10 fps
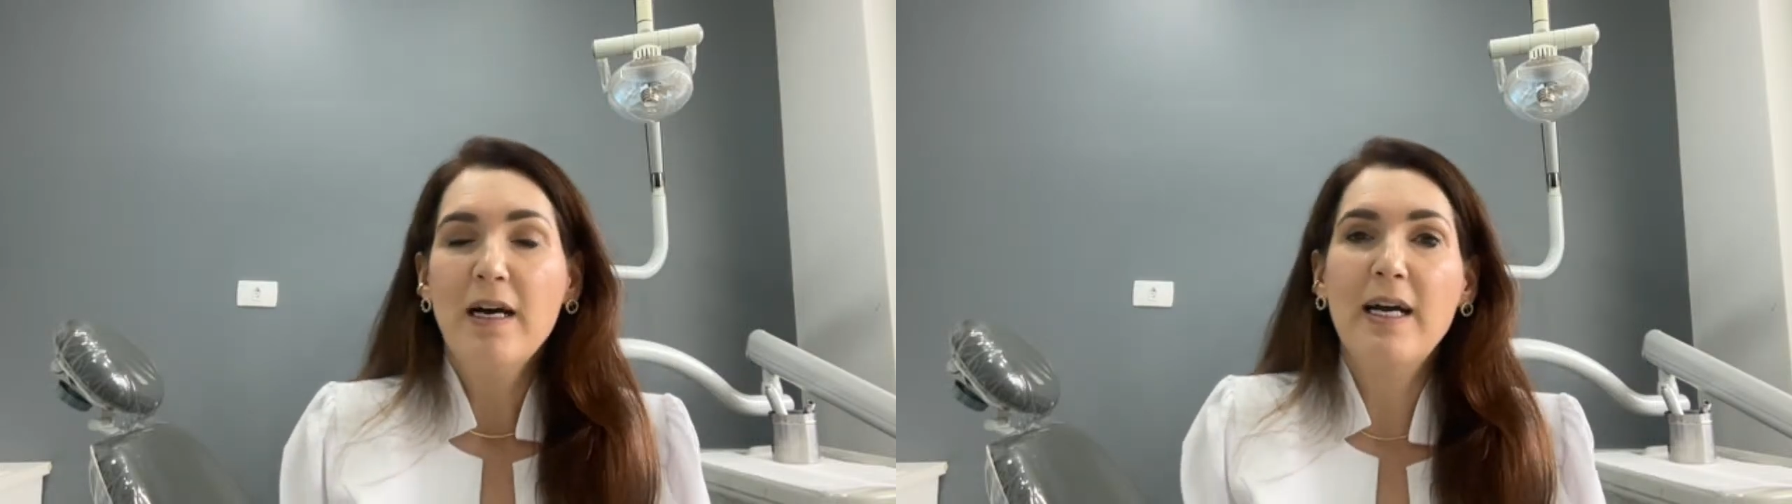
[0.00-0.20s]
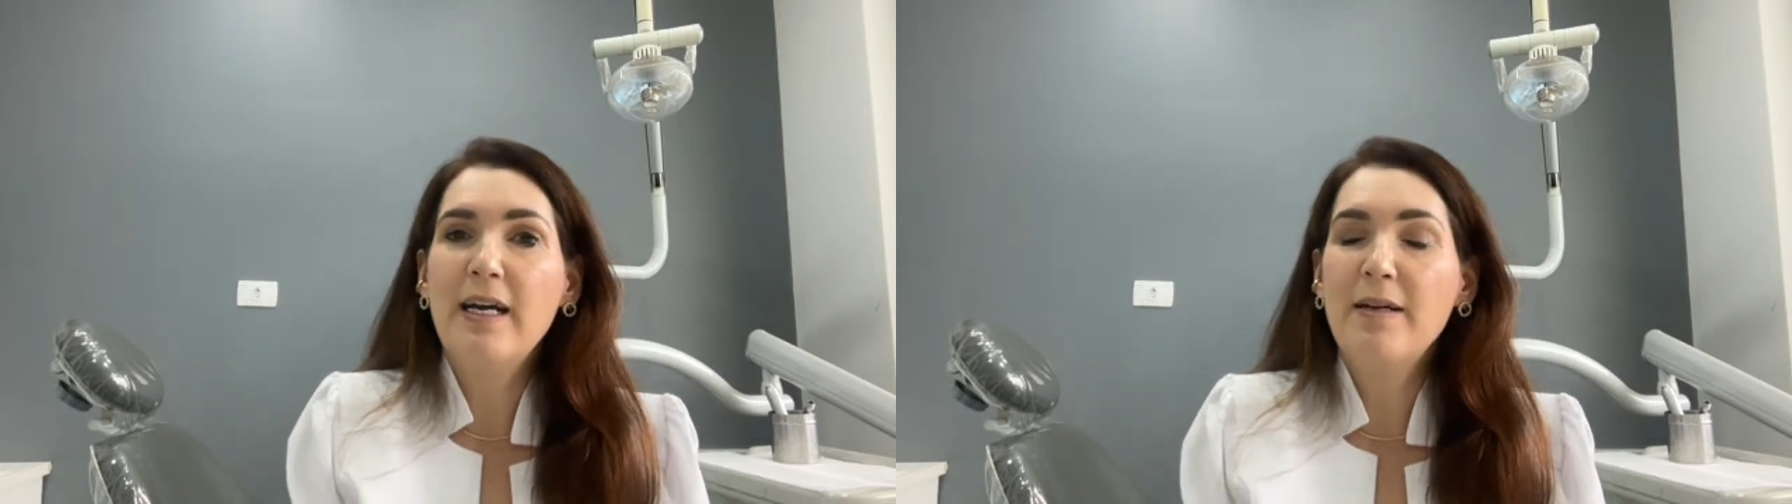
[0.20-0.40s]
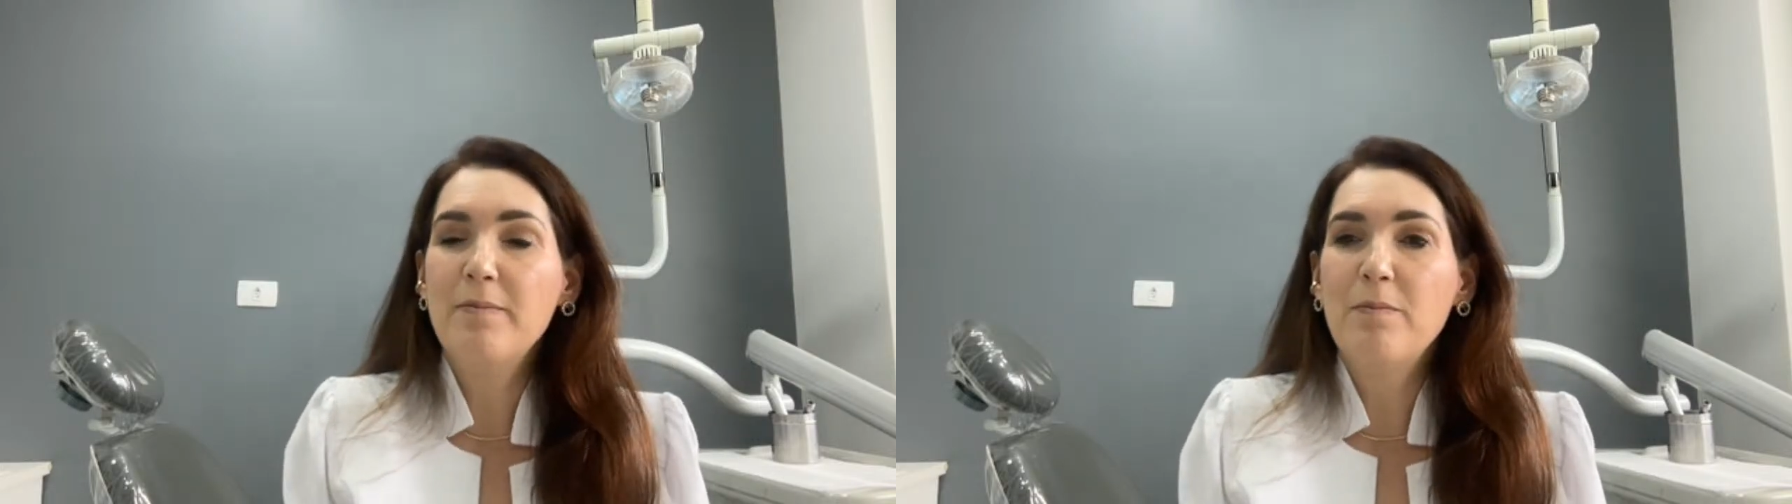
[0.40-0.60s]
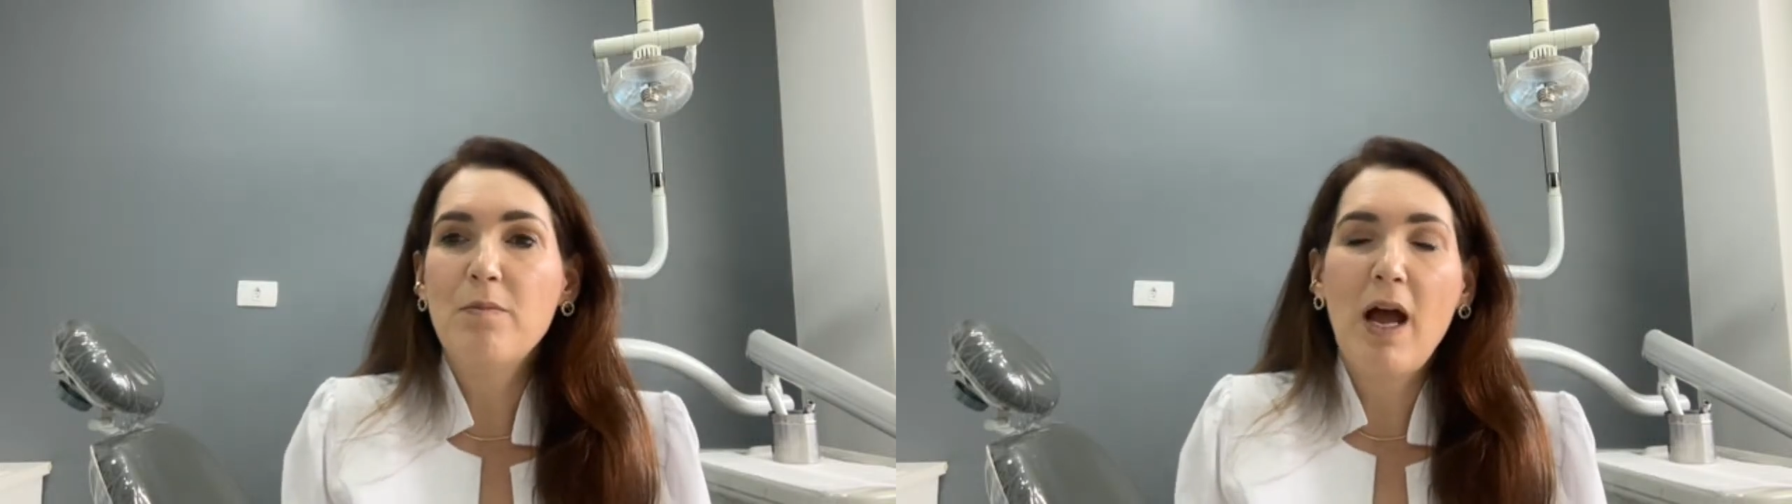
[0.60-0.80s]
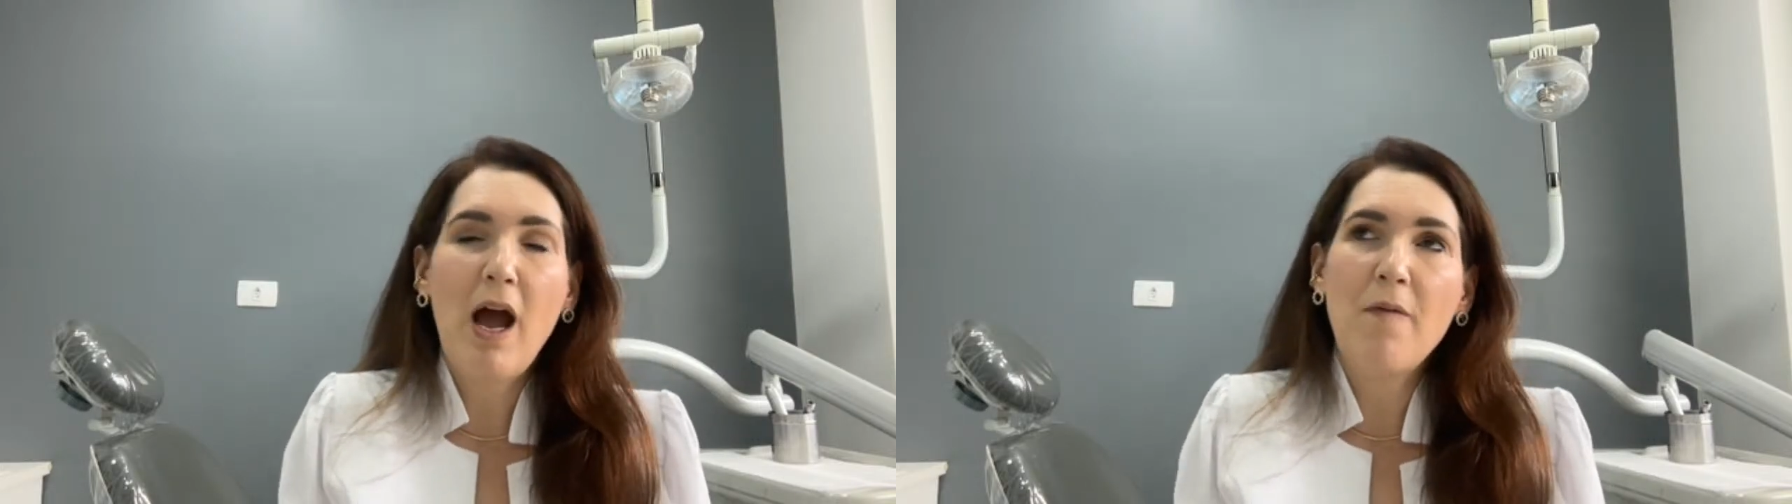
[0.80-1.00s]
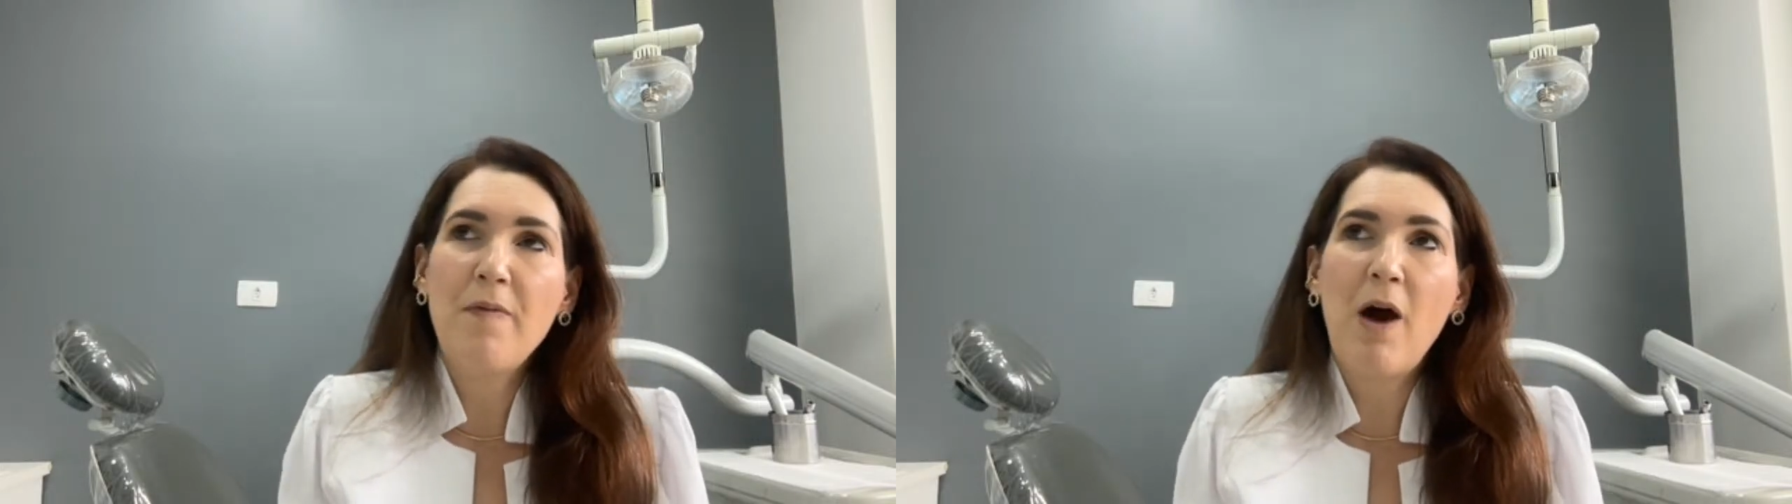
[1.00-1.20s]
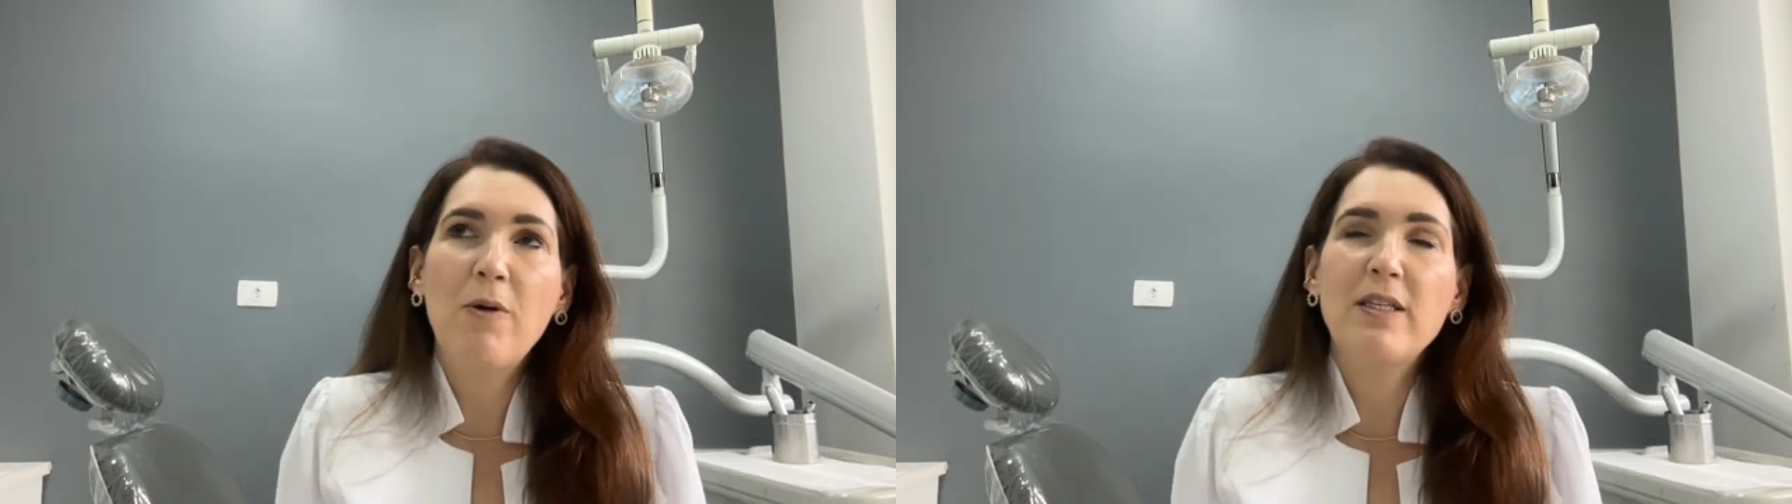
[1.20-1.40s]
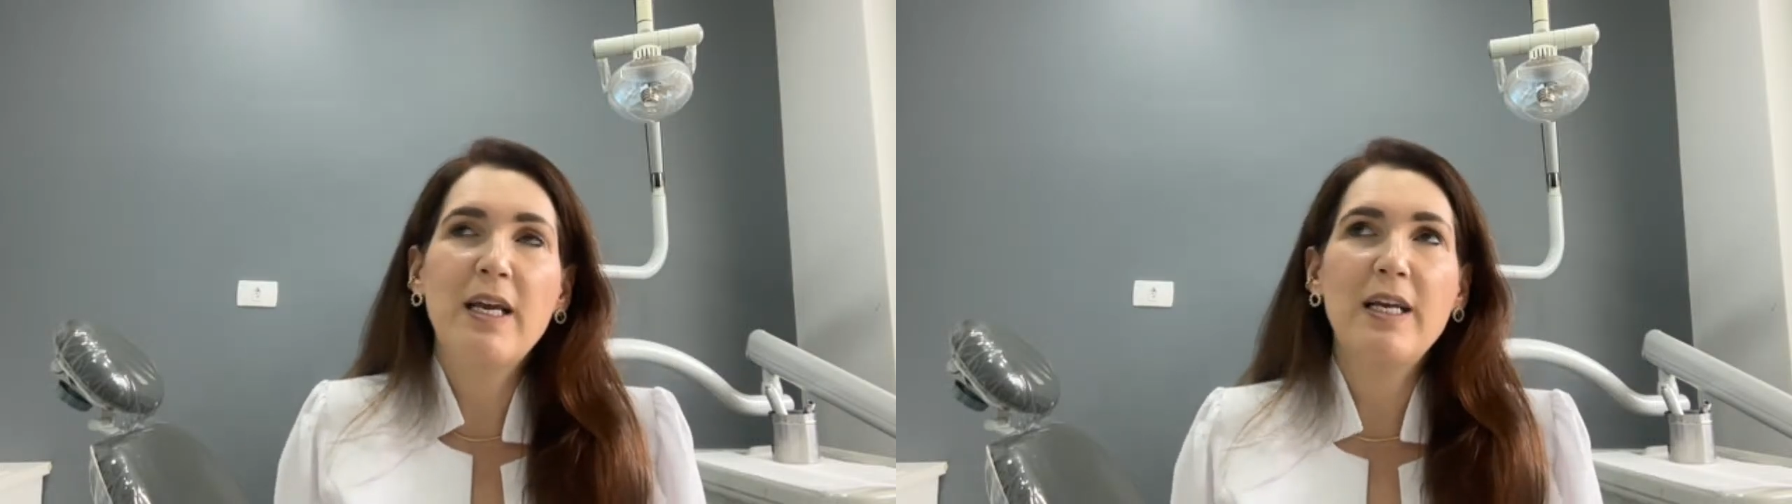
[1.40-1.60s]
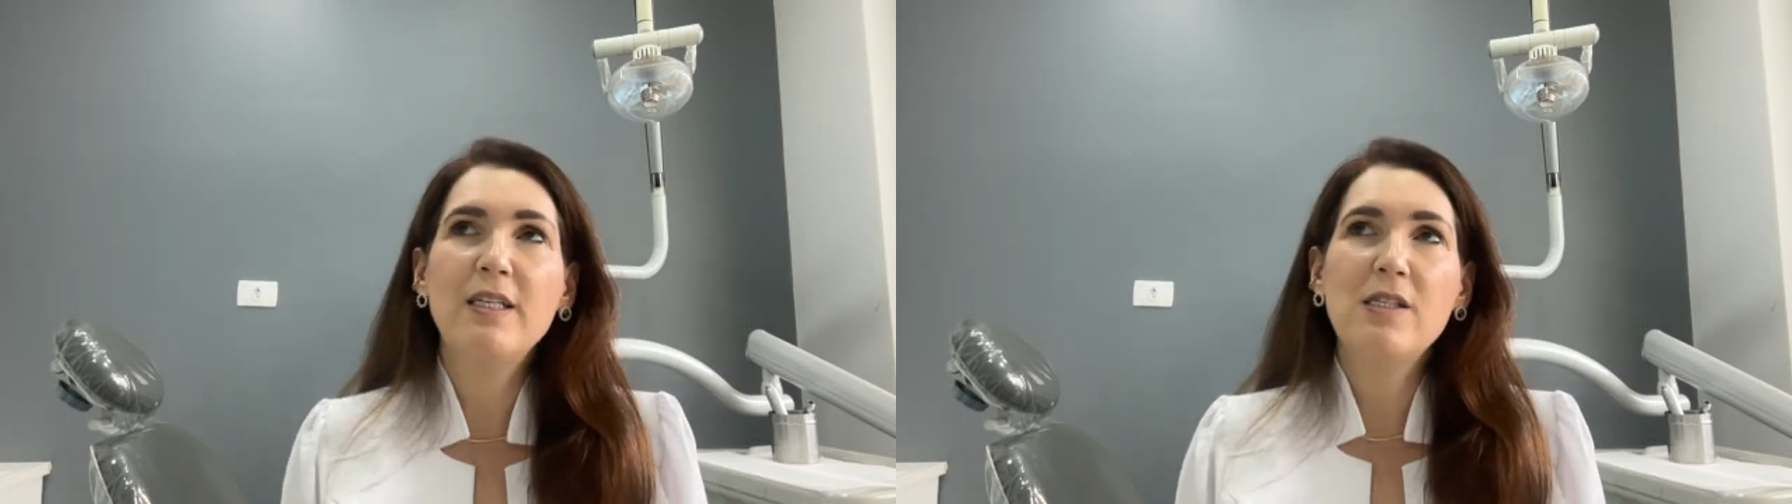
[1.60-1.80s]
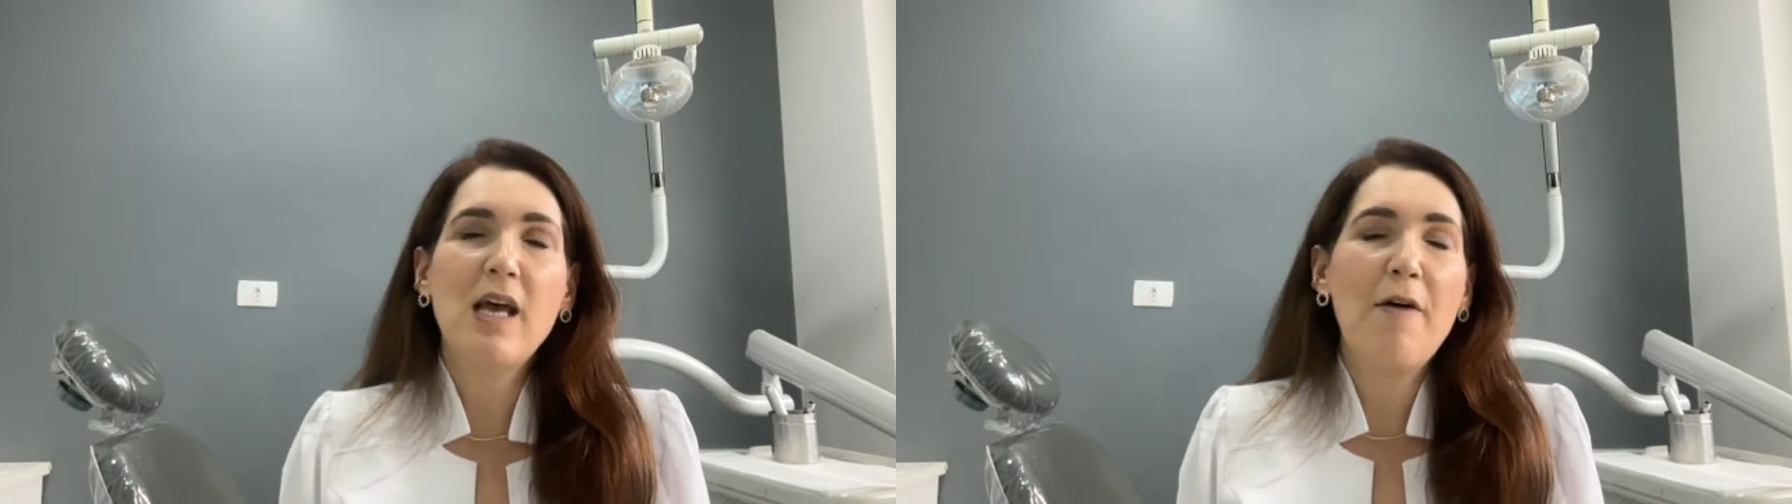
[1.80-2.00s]
Uh,
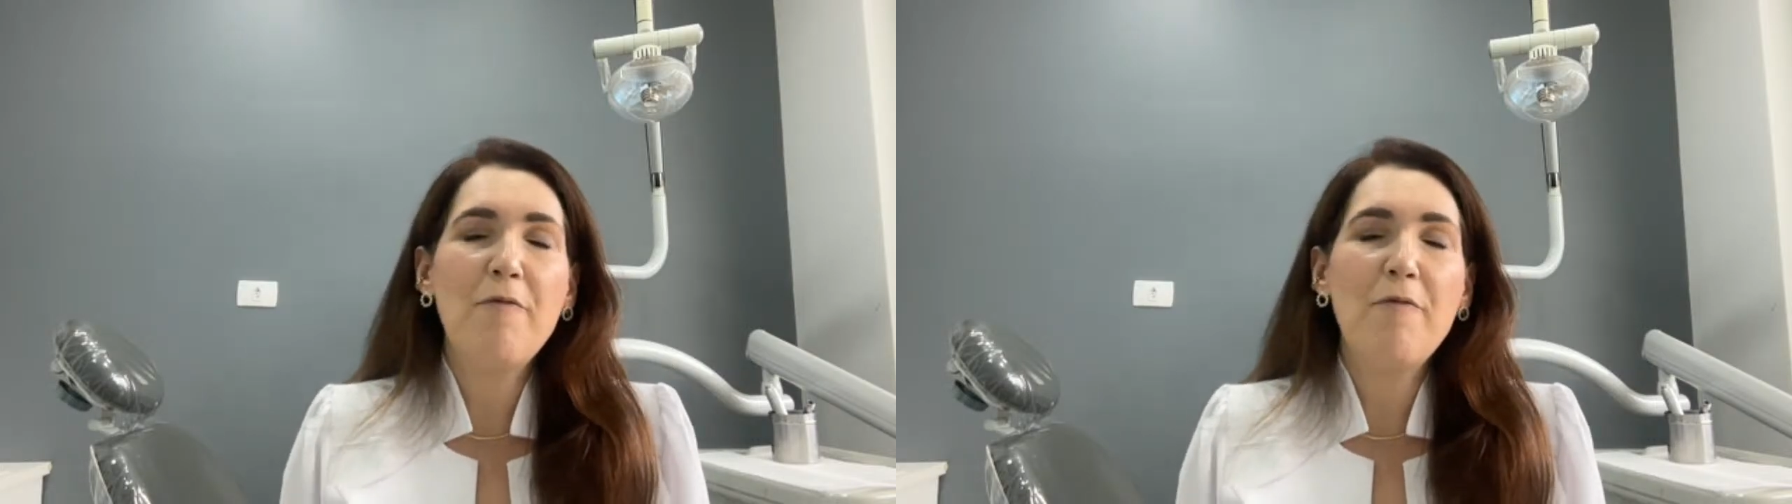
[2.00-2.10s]
Nowadays,